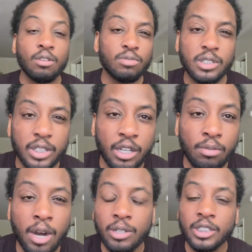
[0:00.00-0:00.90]
we see him
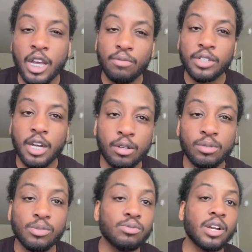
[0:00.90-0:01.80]
all the time, we
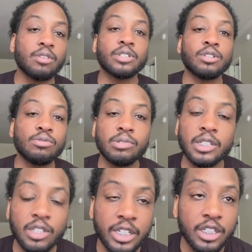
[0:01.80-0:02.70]
comfortable, we already know
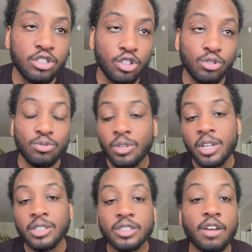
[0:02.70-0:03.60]
what he can do,
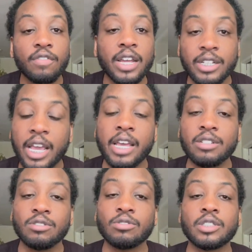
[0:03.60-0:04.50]
stuff like that, you
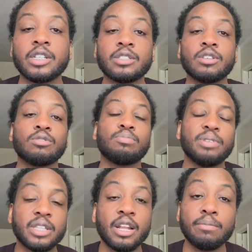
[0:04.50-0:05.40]
know what I'm saying. So
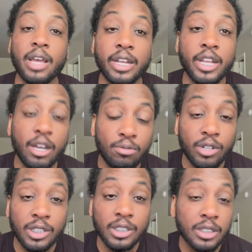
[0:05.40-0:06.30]
put that in my
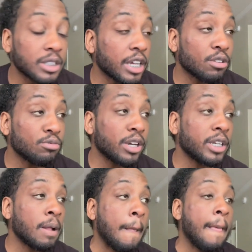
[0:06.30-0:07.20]
networking as a second way
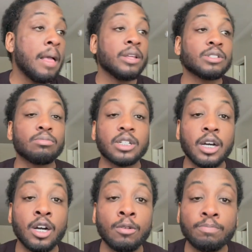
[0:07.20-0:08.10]
to
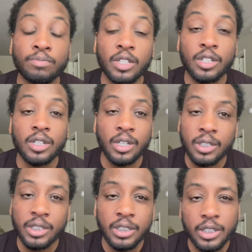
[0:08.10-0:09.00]
become a
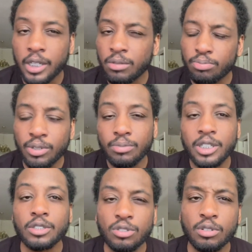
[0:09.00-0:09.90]
DJ, pretty
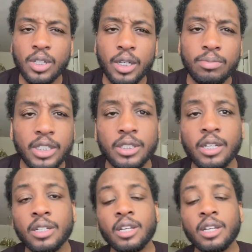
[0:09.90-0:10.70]
much a strip club DJ.